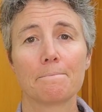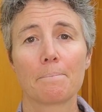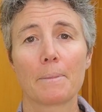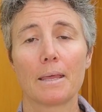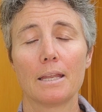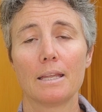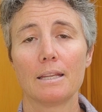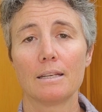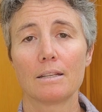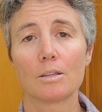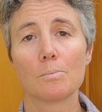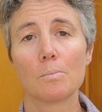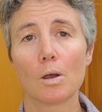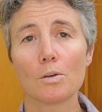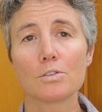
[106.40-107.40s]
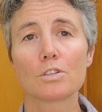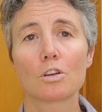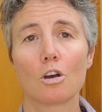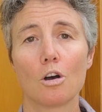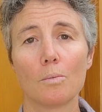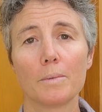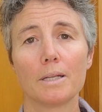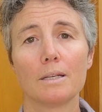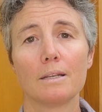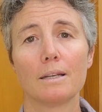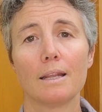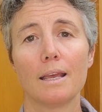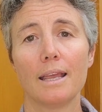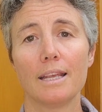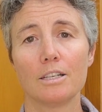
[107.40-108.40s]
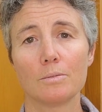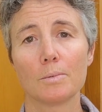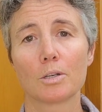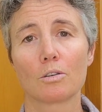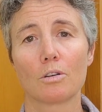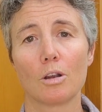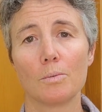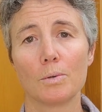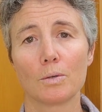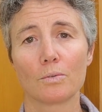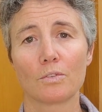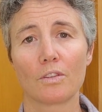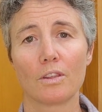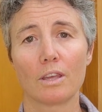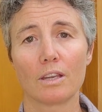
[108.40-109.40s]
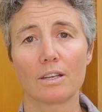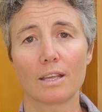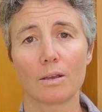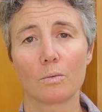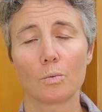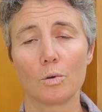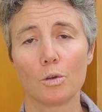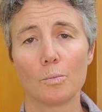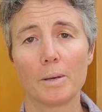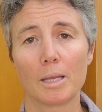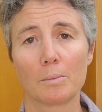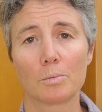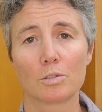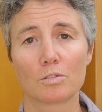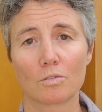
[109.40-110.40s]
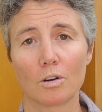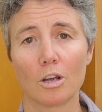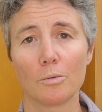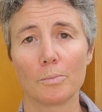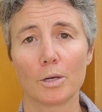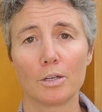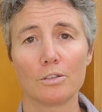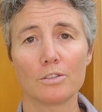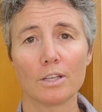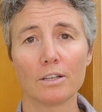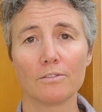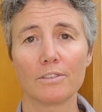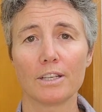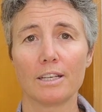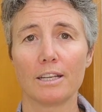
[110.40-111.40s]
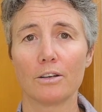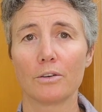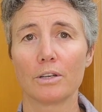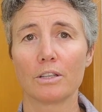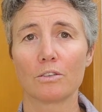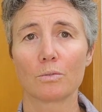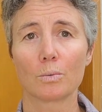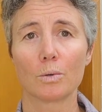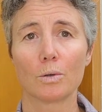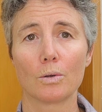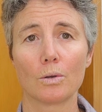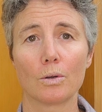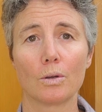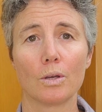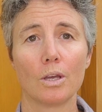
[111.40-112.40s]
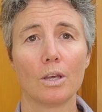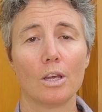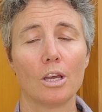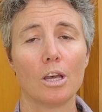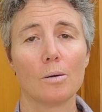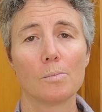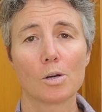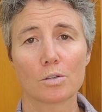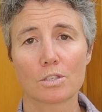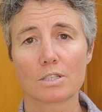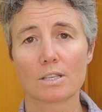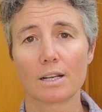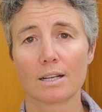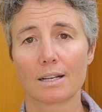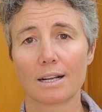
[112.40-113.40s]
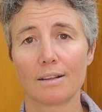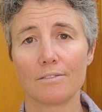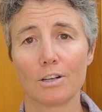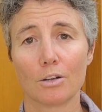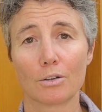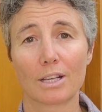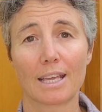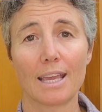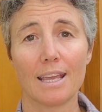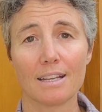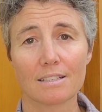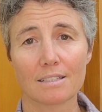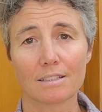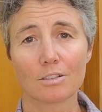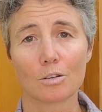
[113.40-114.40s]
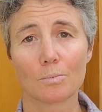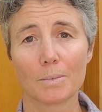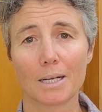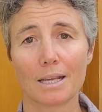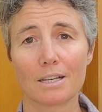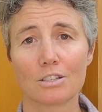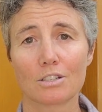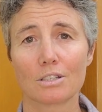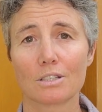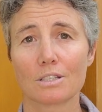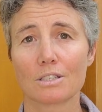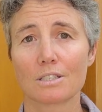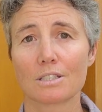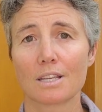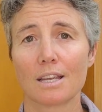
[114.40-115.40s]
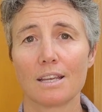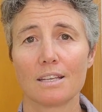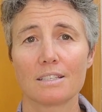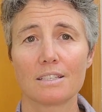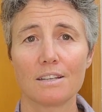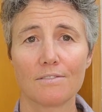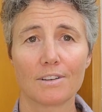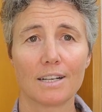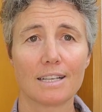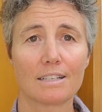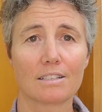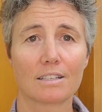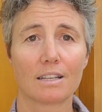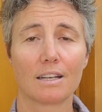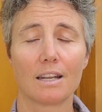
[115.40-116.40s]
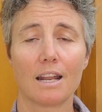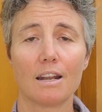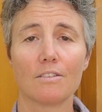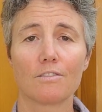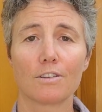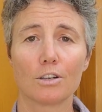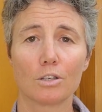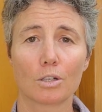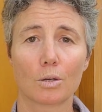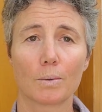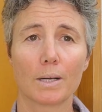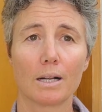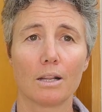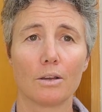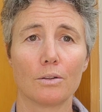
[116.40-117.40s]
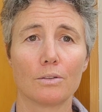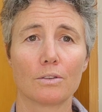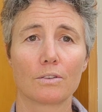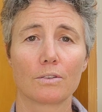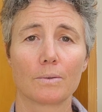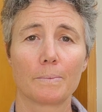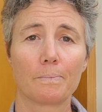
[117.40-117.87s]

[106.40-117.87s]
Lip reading: And the most common antimicrobials that were being prescribed by New Zealand veterinarians were amoxicillin and clavulanic acid combinations, cephalexin and fluoroquinolones.